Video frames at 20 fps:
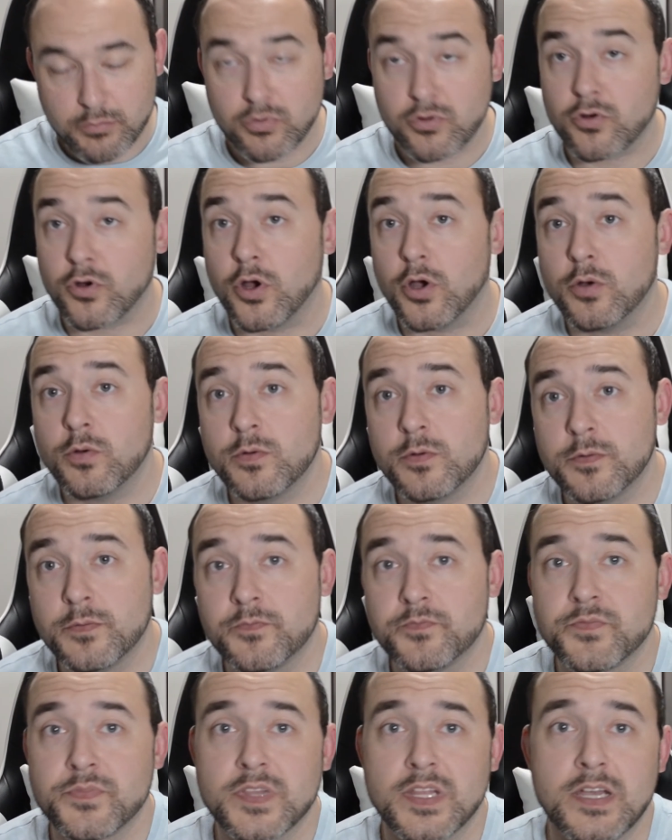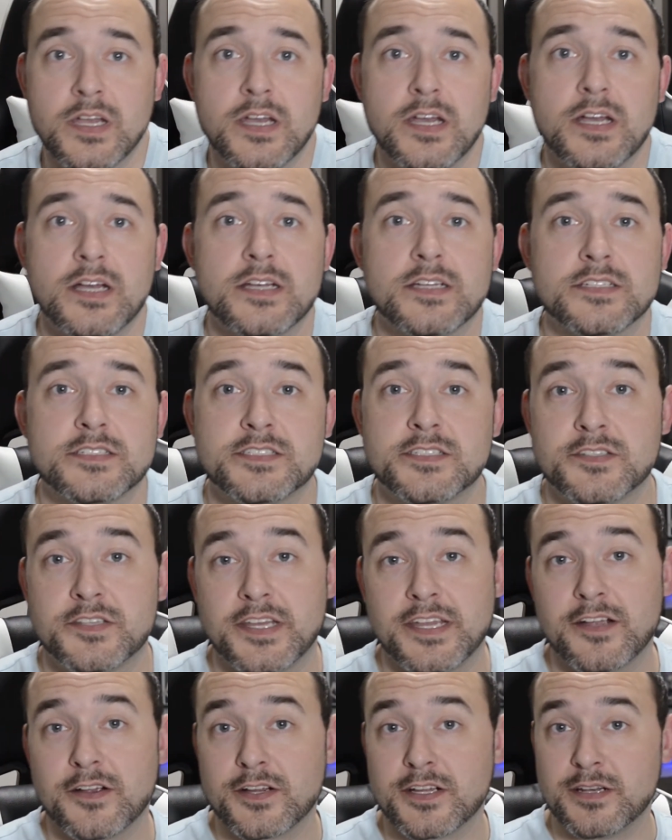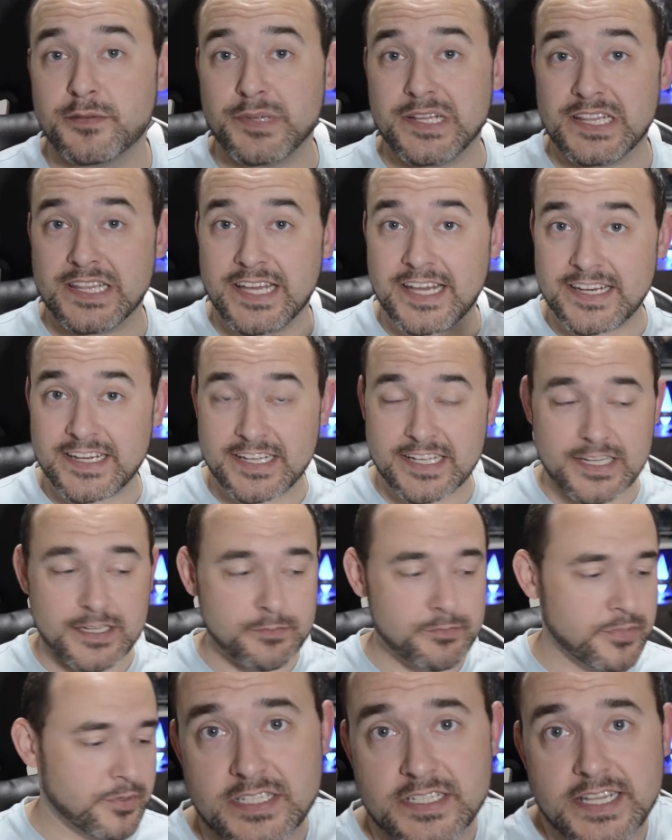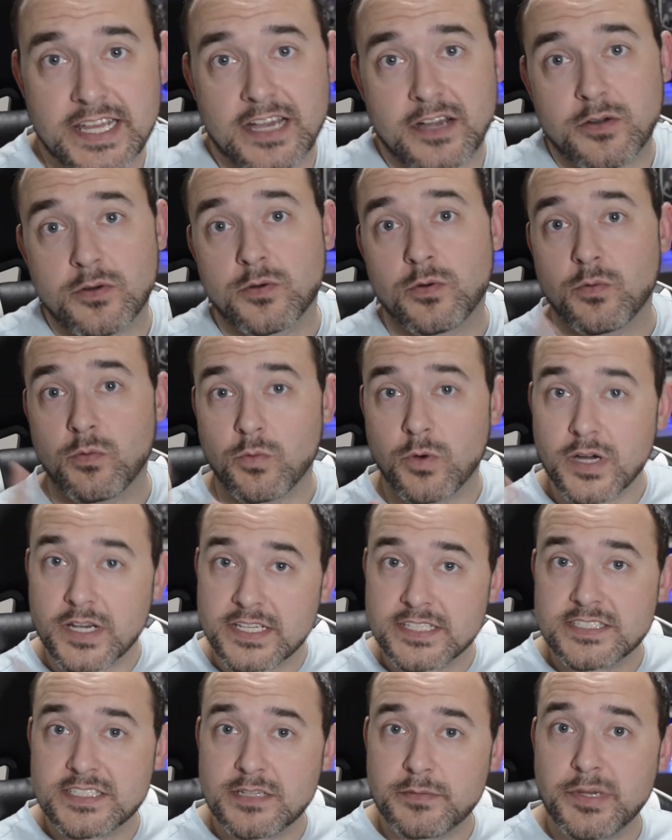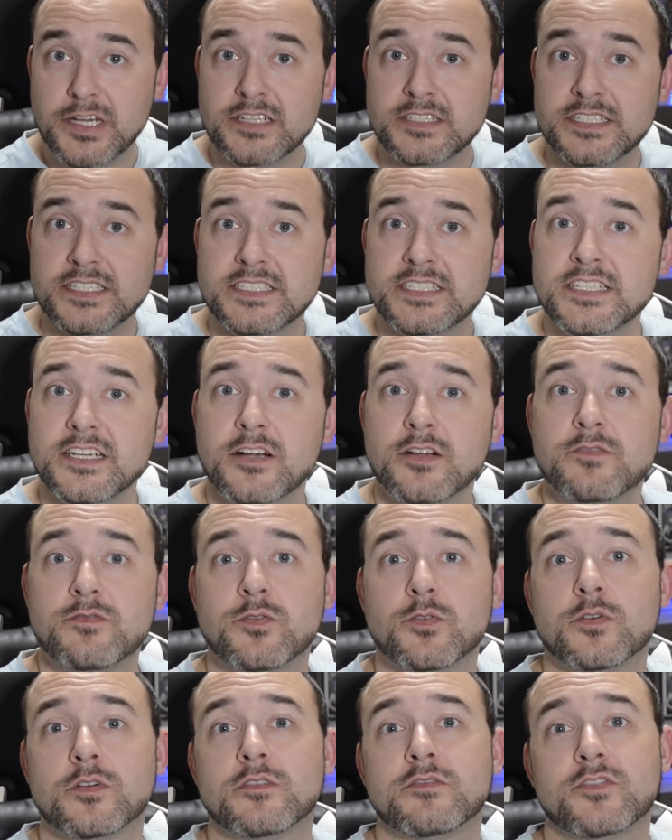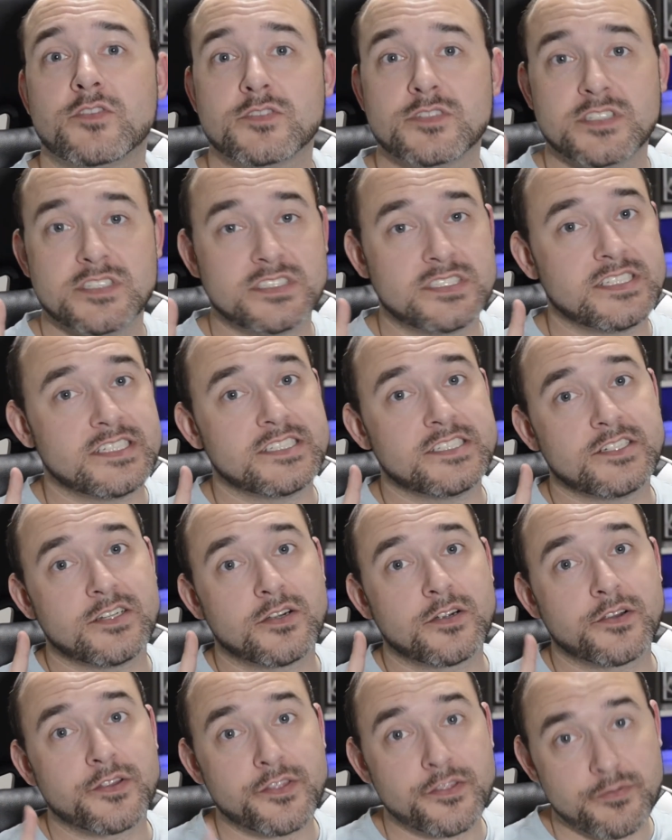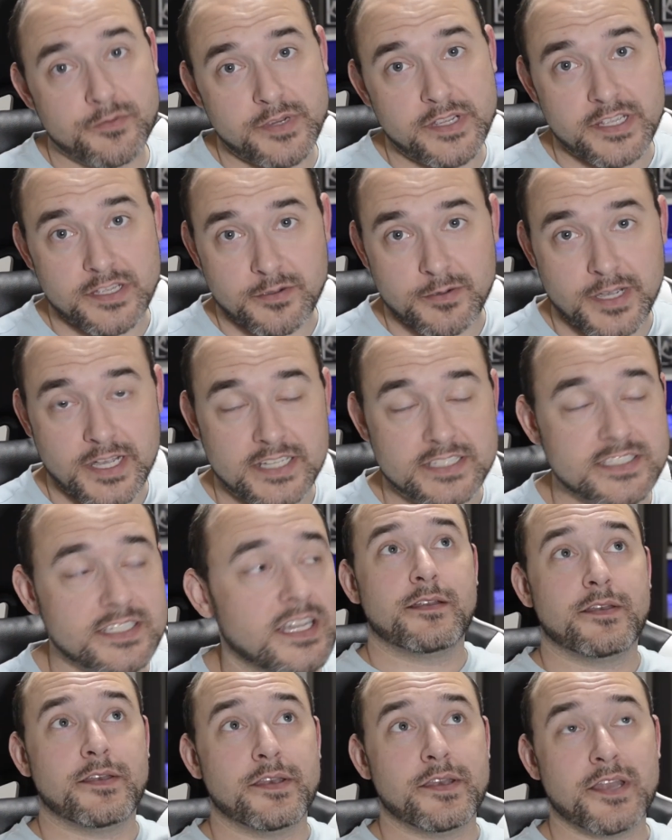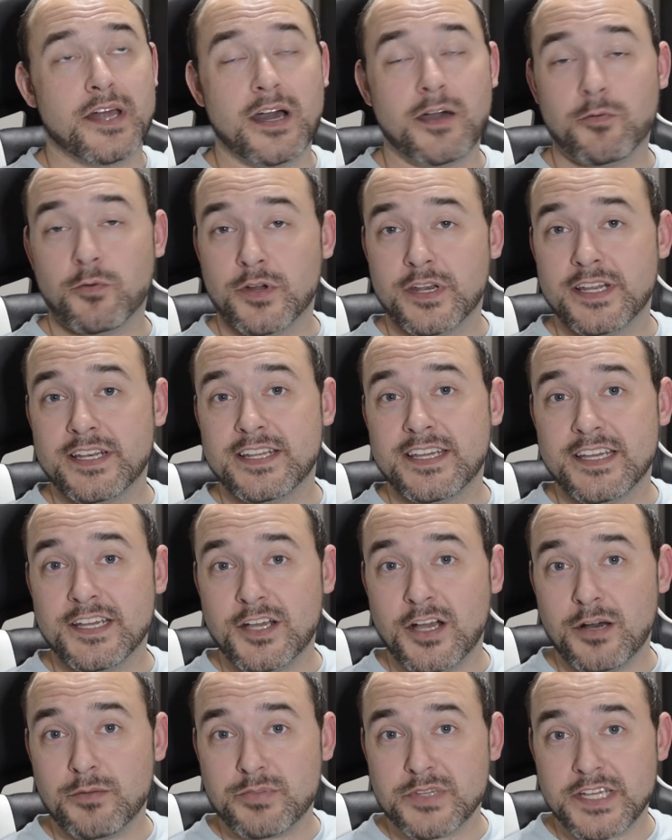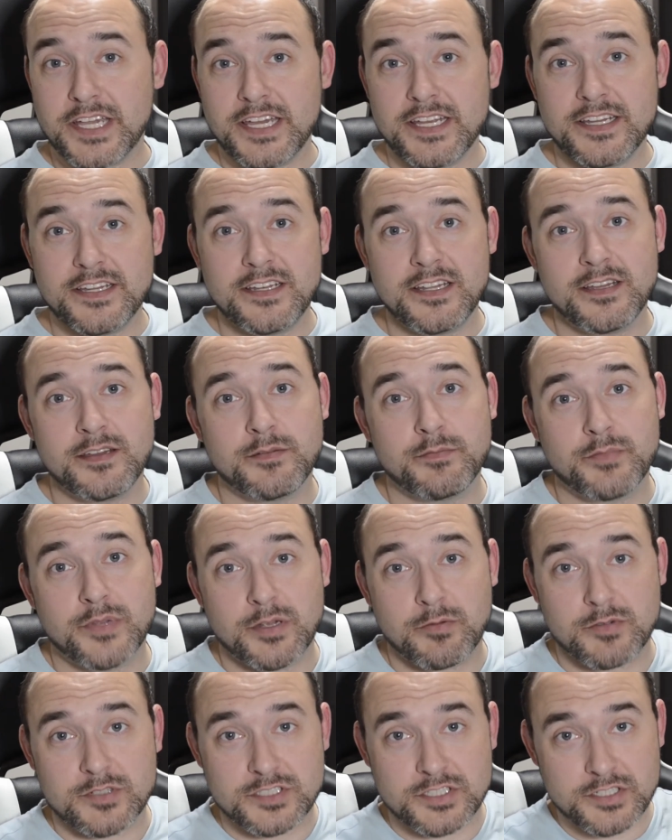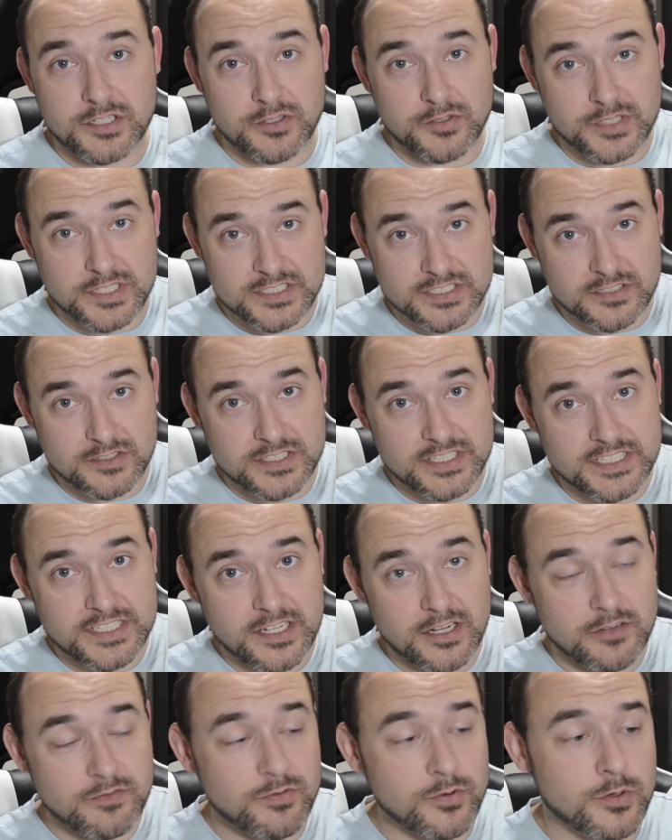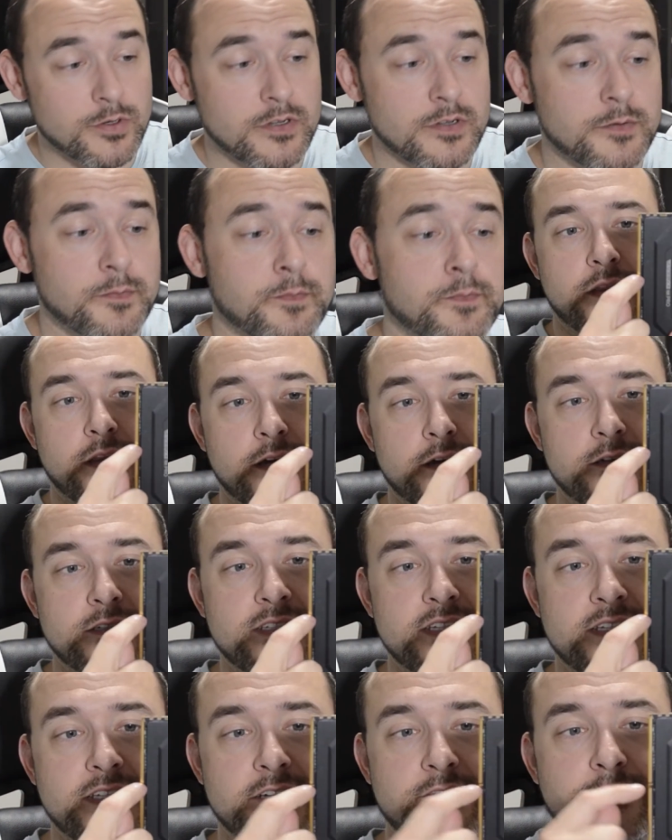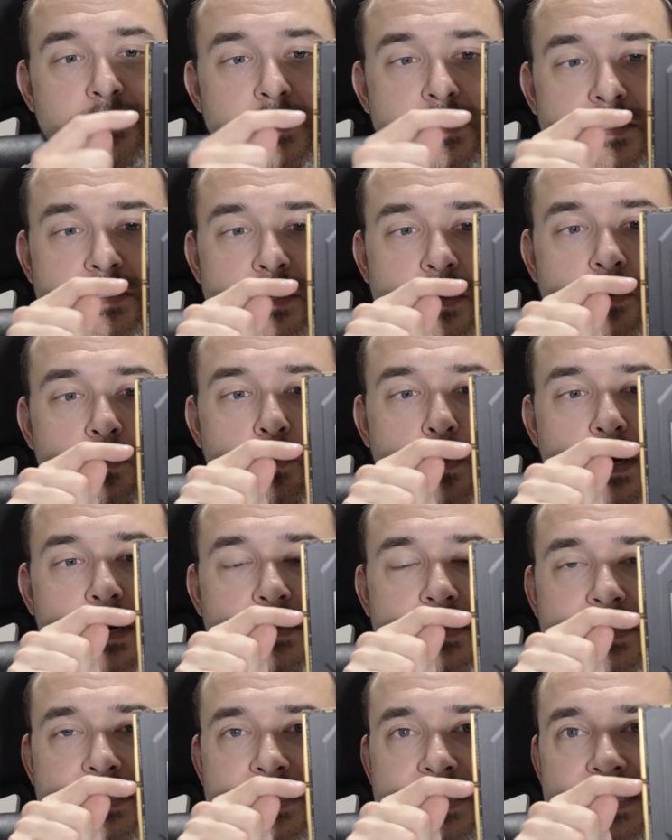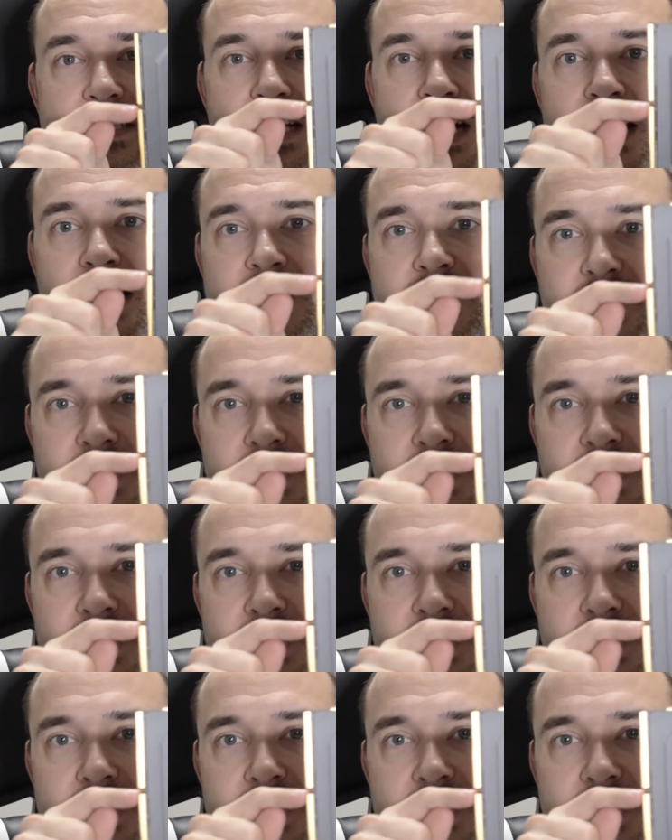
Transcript: Pro. So they are going to be lighting up. Now, what is it about DDR4 versus DDR3, you ask? Not wanting to get complicated, but I want you to know these are DDR4. There's a difference on where this notch